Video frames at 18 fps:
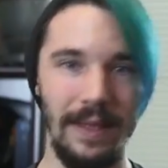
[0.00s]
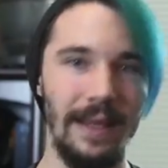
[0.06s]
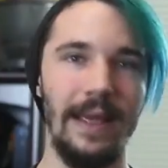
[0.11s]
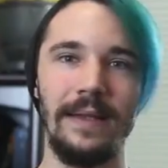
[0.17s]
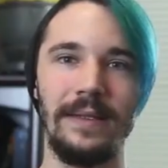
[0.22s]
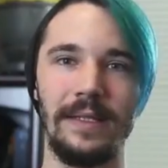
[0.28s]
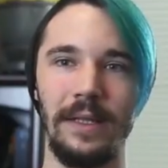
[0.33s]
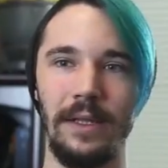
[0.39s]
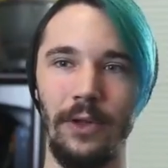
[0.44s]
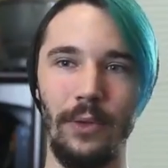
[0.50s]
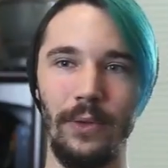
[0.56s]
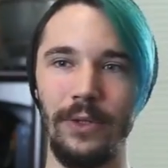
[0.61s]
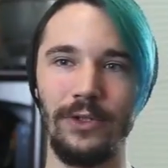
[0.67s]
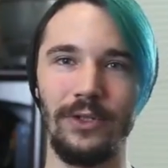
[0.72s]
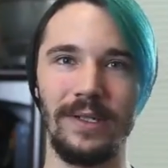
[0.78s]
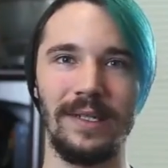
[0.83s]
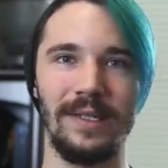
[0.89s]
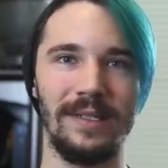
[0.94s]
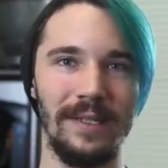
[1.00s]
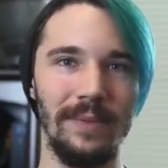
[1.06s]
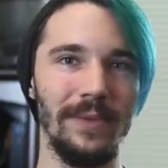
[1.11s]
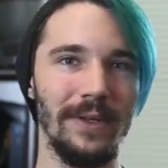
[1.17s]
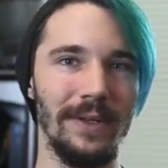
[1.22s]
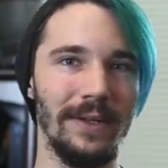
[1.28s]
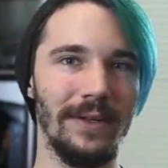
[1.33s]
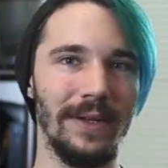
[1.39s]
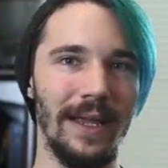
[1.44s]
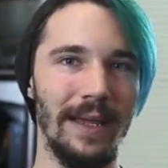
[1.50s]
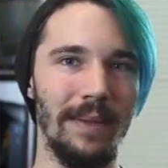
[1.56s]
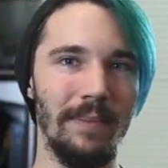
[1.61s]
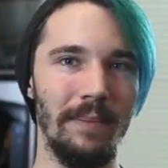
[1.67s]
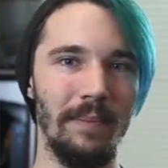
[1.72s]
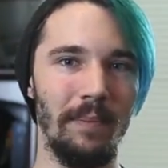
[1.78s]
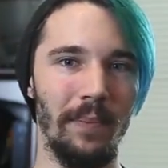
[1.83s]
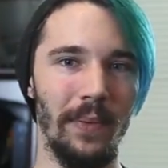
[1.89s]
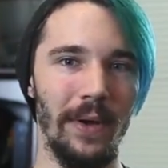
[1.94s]
it's literally just a simulator
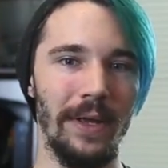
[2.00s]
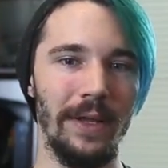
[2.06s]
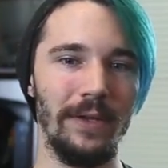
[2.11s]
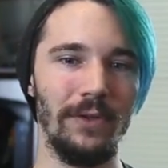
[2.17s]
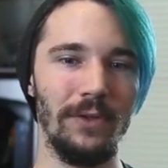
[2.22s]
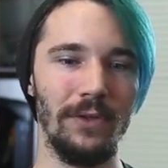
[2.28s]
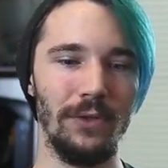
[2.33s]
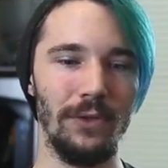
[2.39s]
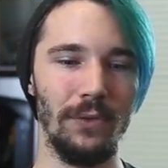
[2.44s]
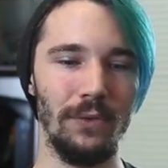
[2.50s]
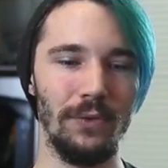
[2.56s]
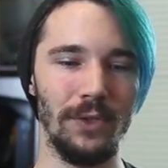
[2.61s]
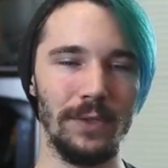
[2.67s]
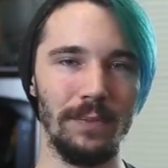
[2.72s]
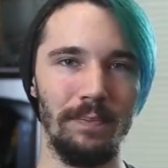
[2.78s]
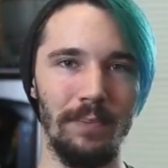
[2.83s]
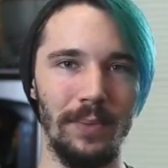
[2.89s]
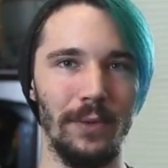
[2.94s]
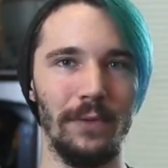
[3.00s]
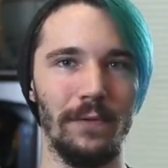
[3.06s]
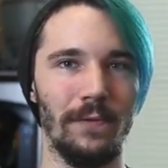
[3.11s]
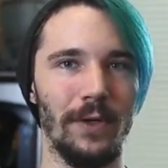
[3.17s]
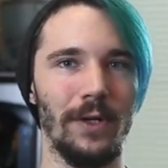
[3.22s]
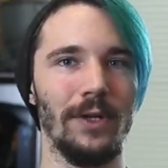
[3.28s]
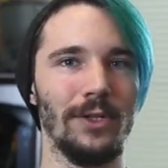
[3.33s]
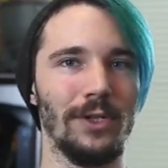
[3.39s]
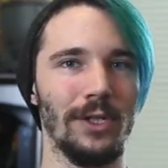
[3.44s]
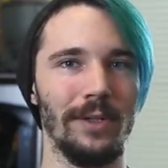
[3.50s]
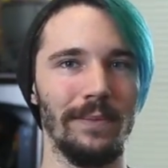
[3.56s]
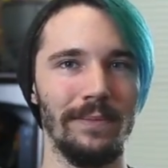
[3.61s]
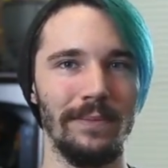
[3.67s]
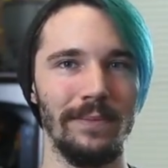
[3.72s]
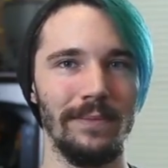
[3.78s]
game, but you just build furniture.